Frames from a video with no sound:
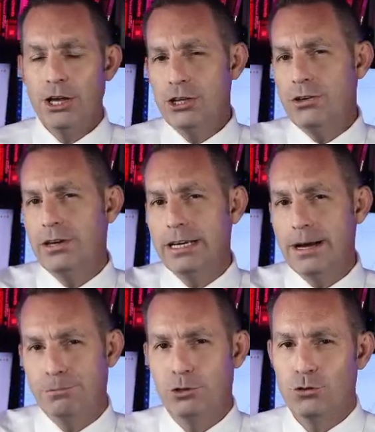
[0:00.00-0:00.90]
you can get
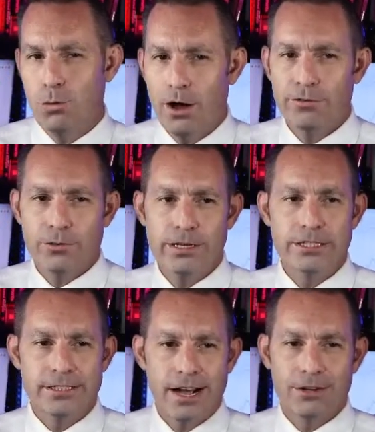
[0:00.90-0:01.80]
up to 12 free
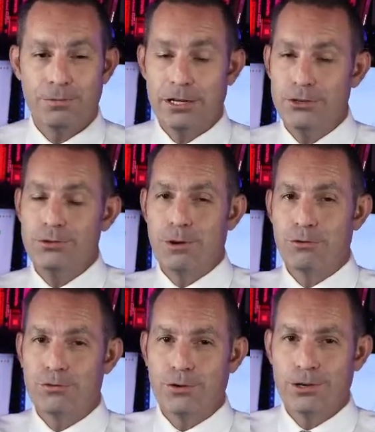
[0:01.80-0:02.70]
stocks by using my
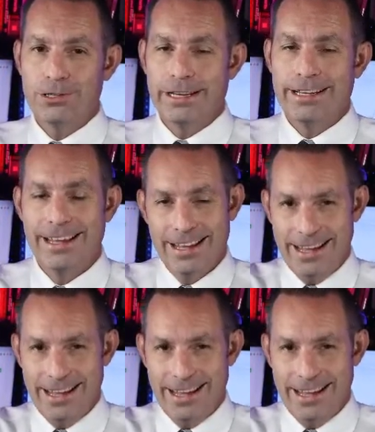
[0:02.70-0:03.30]
referral link